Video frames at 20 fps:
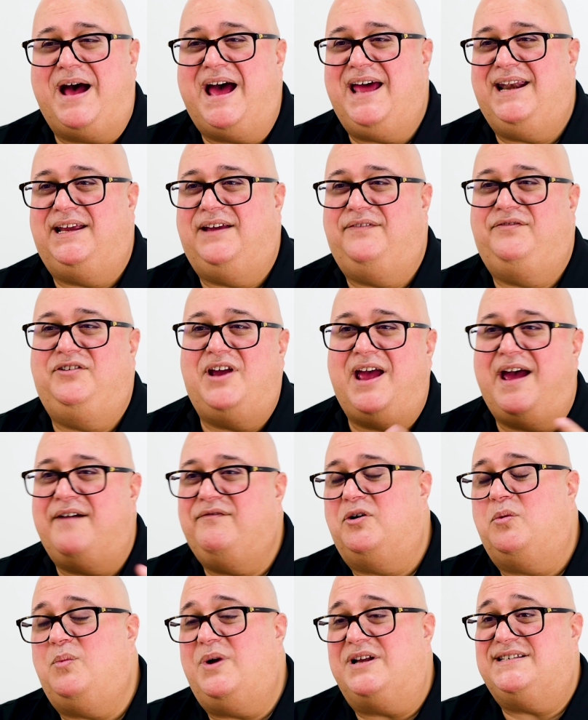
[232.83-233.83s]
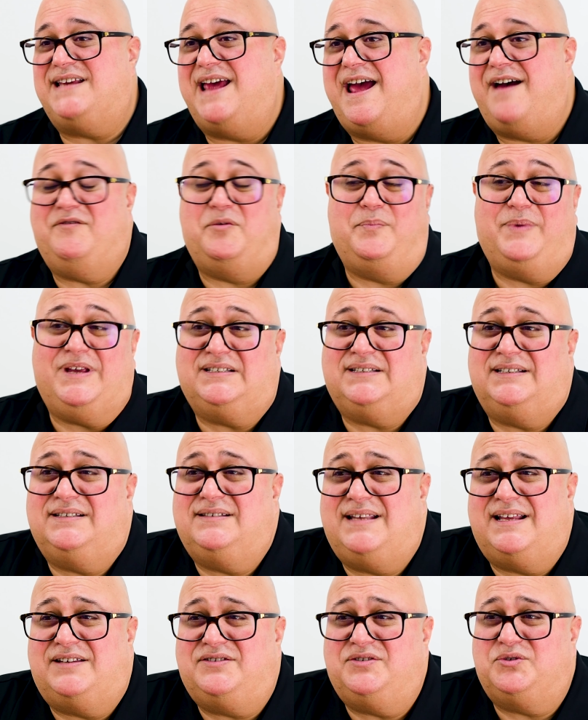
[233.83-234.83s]
But if you ever want to have a
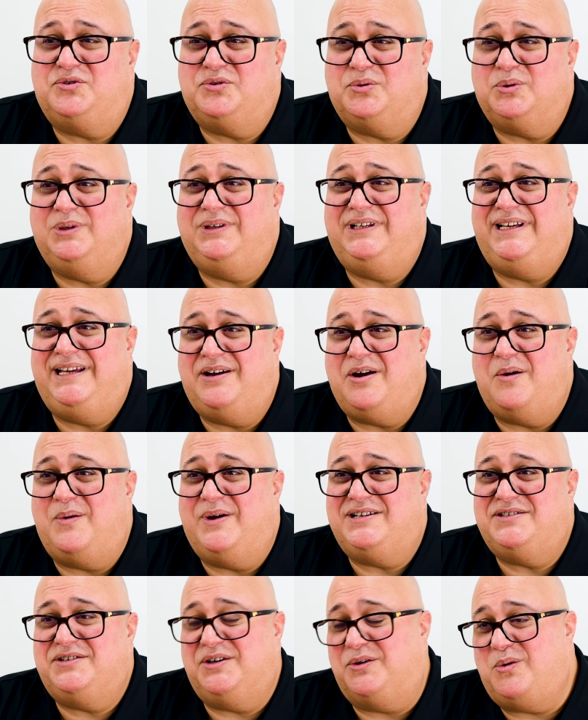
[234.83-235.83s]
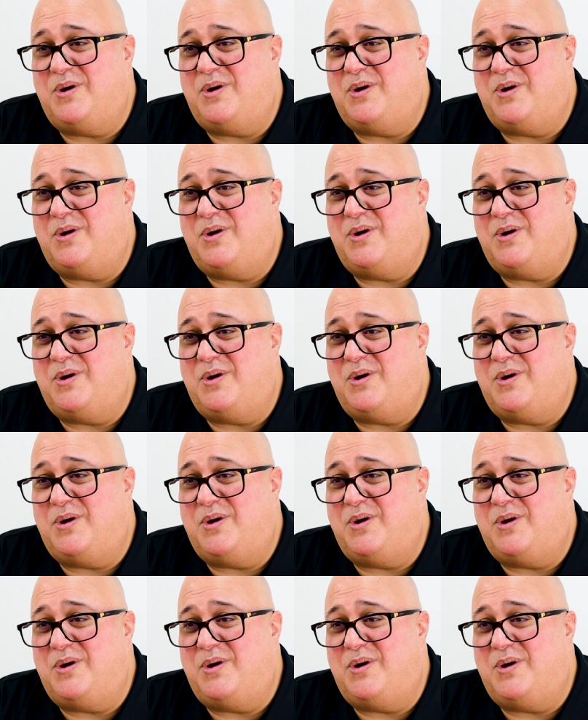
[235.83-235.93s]
business that's truly going to